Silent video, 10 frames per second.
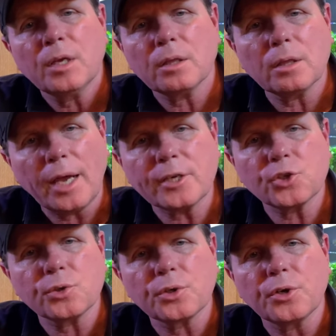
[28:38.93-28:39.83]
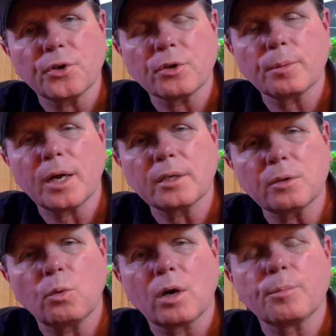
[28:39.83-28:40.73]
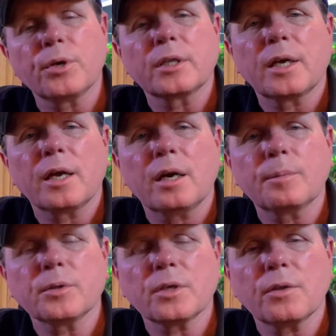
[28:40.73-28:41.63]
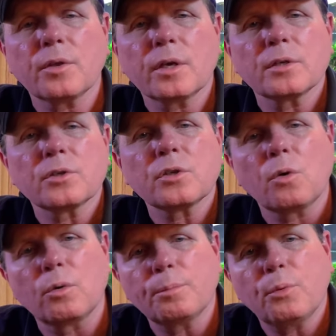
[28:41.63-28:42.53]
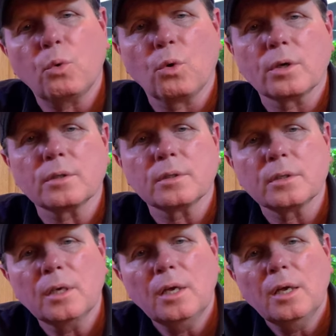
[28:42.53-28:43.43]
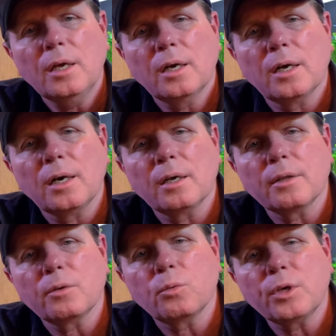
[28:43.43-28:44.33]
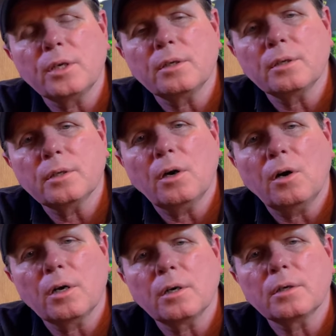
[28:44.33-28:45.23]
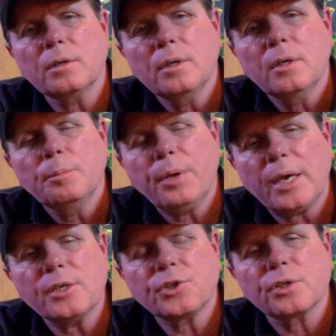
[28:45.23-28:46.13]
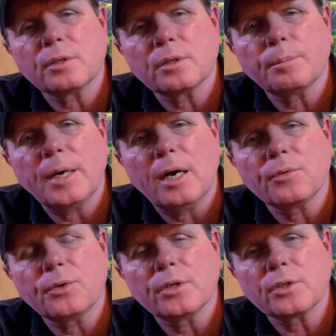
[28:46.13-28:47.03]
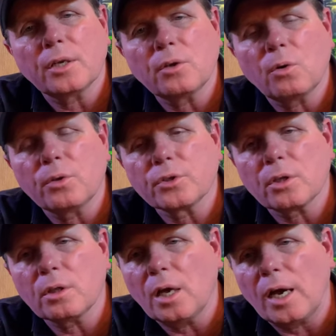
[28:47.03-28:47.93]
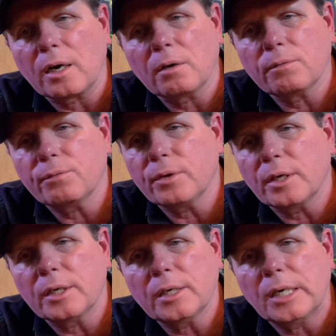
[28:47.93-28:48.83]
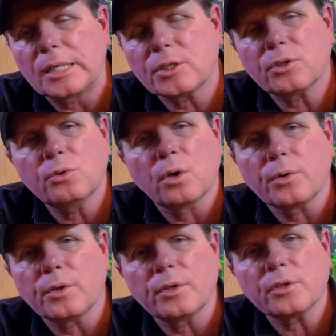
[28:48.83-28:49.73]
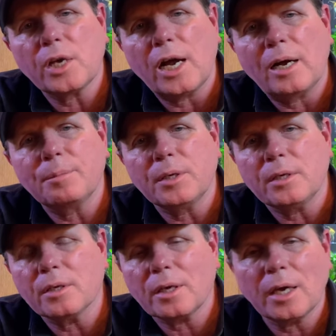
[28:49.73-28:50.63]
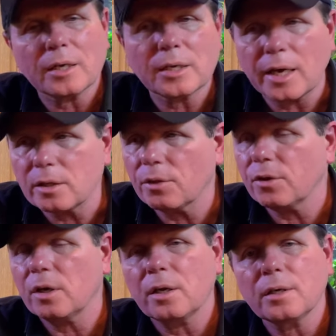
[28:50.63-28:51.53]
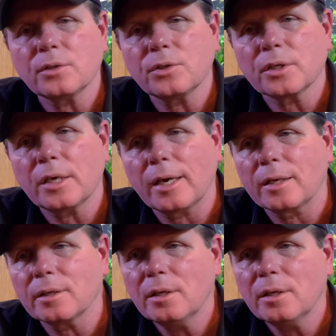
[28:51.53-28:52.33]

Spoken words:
lecture here, but I did want to bring that up because I think it's so important that we are patient about this. I know there's a lot of us who are in this hobby. You can't get things. You can't